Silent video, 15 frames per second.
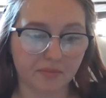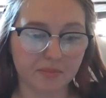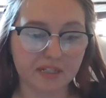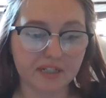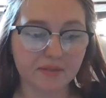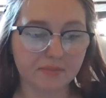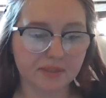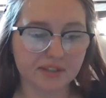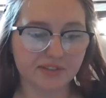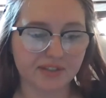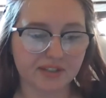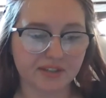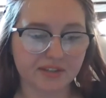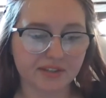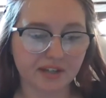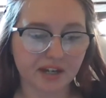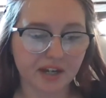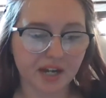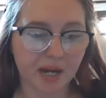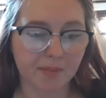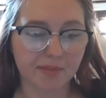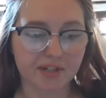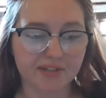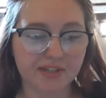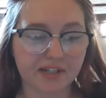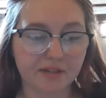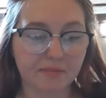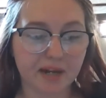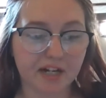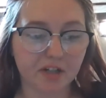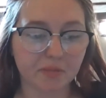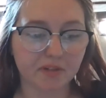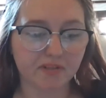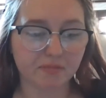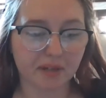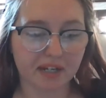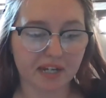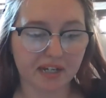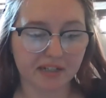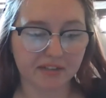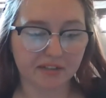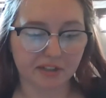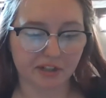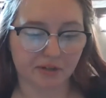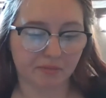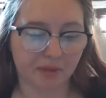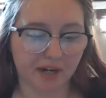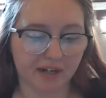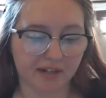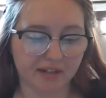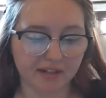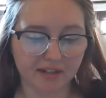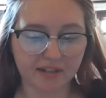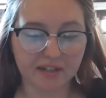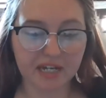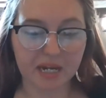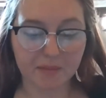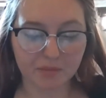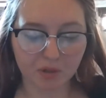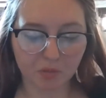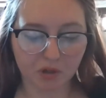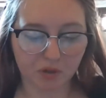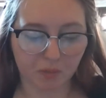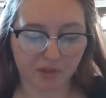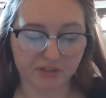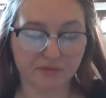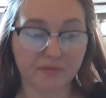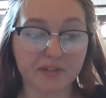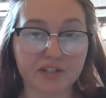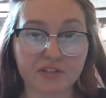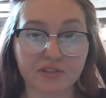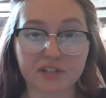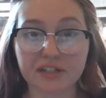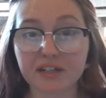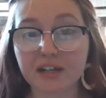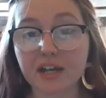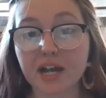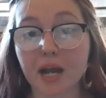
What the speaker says: medium distance. I'm going to set it back above my head near my camera where it was originally.